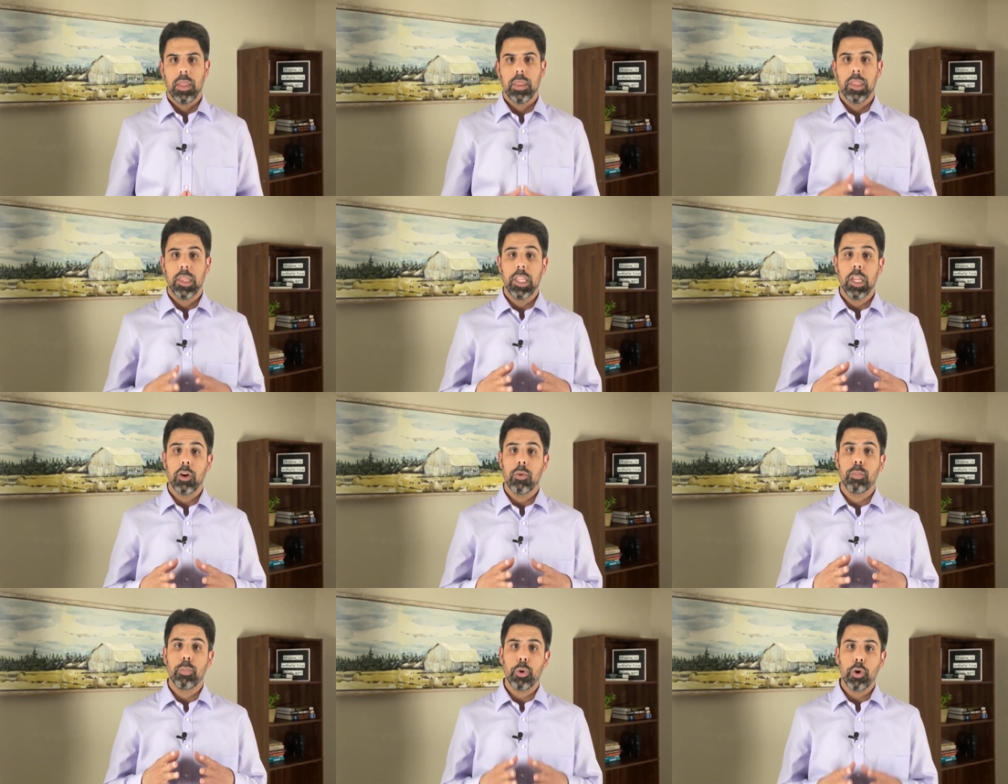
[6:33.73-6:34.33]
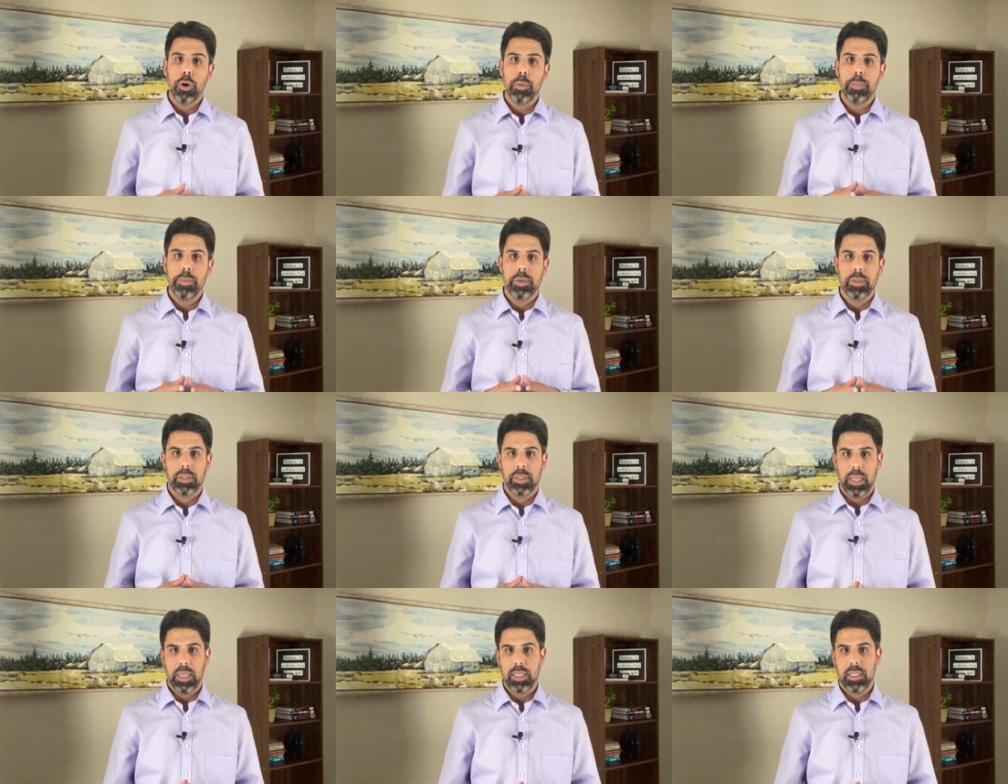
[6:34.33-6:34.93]
Their purpose
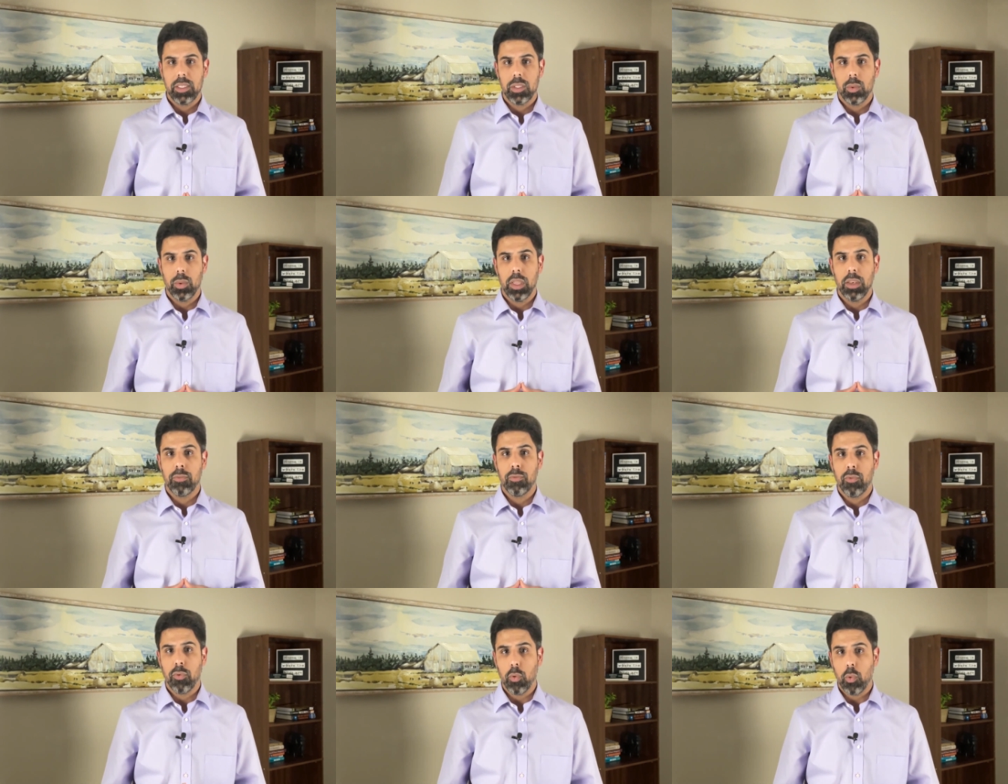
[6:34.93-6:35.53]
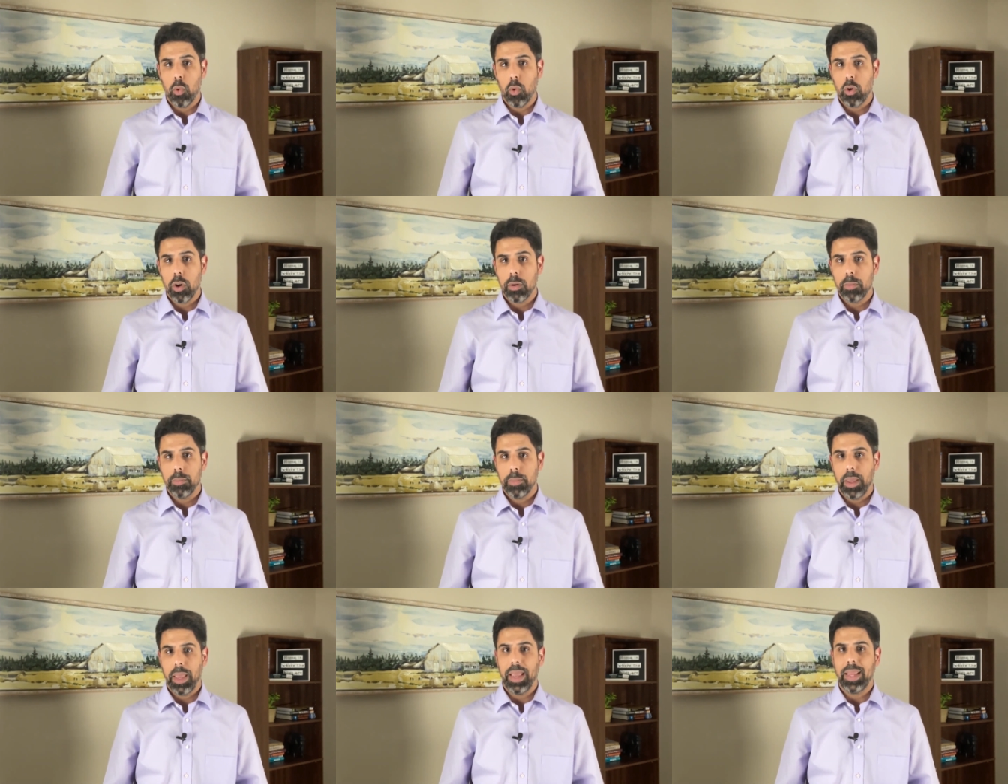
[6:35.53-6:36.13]
is to
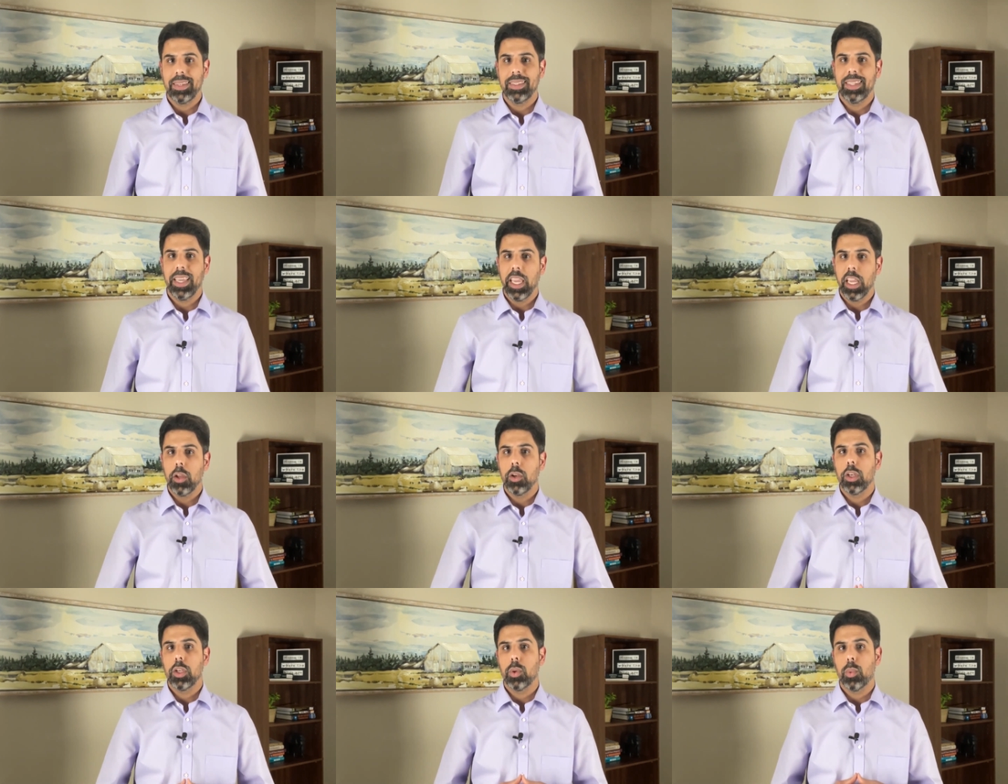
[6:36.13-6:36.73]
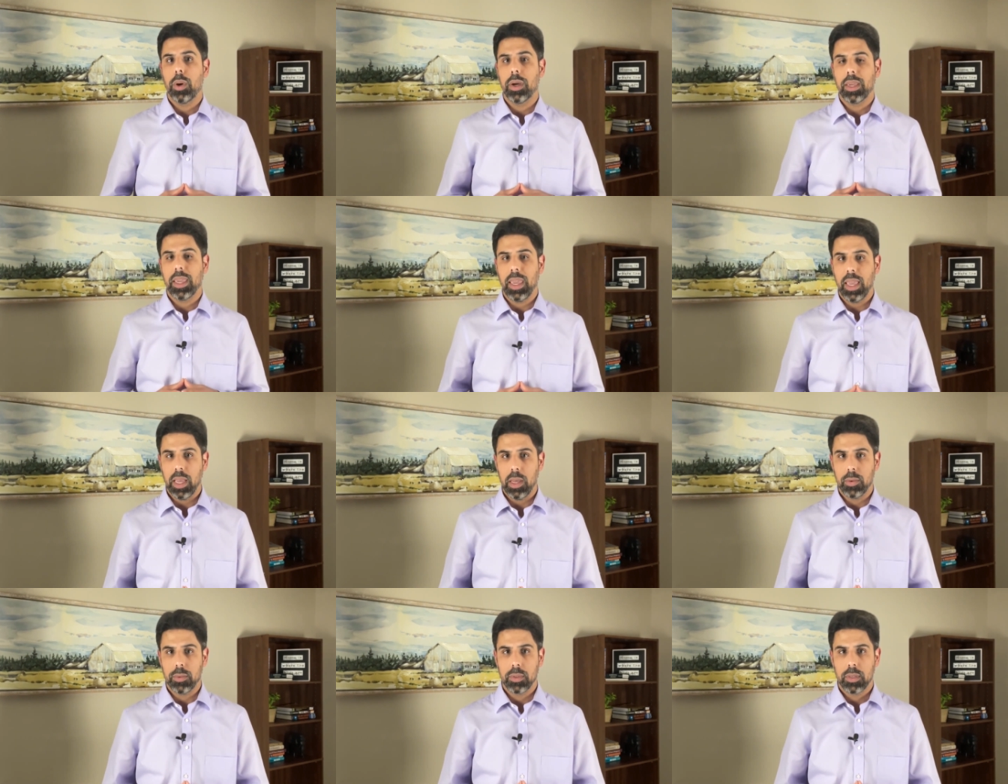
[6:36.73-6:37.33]
inform and take into
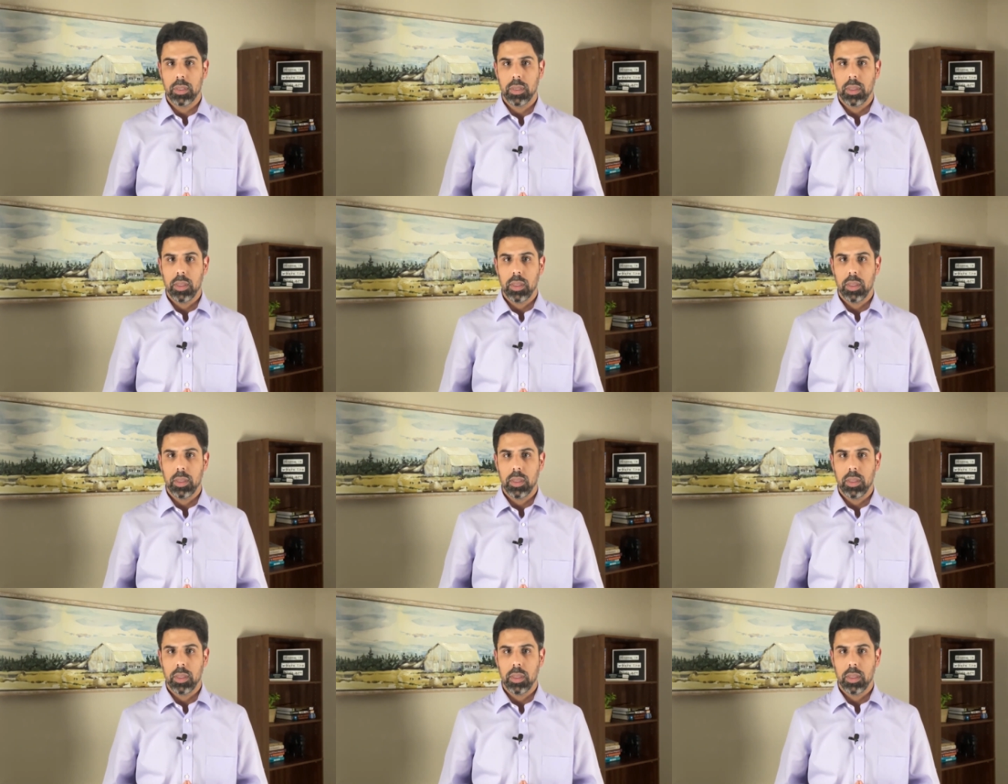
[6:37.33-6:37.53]
account